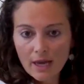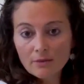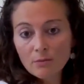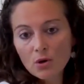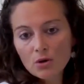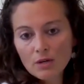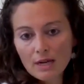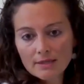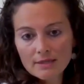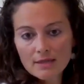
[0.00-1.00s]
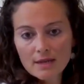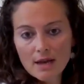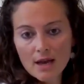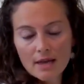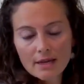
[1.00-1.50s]
And more or less,
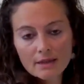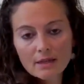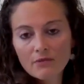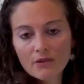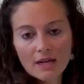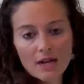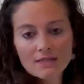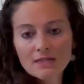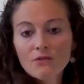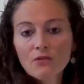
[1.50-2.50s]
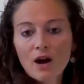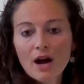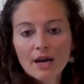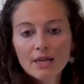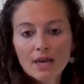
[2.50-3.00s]
I can
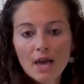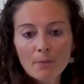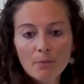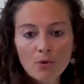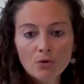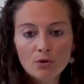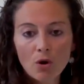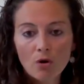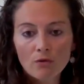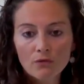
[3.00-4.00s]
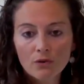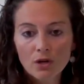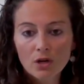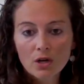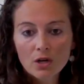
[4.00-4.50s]
decalcify a bone
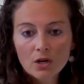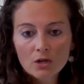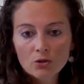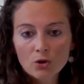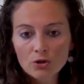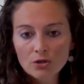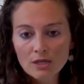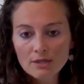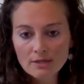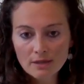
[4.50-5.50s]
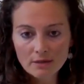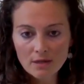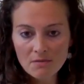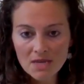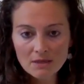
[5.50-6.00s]
of 13
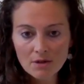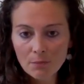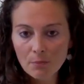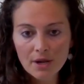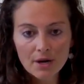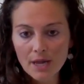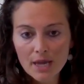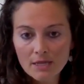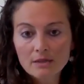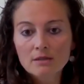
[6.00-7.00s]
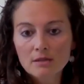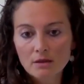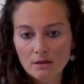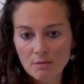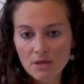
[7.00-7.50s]
centimeters per 8
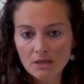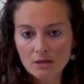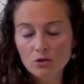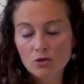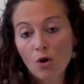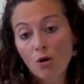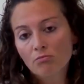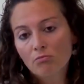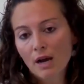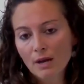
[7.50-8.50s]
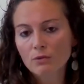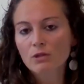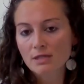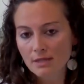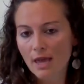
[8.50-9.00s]
centimeters. So I
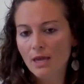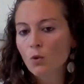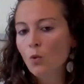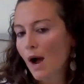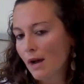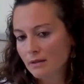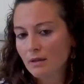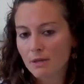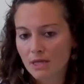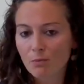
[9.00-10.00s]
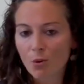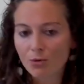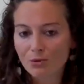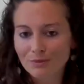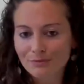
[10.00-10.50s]
would say quite a big
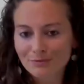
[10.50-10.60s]
bone.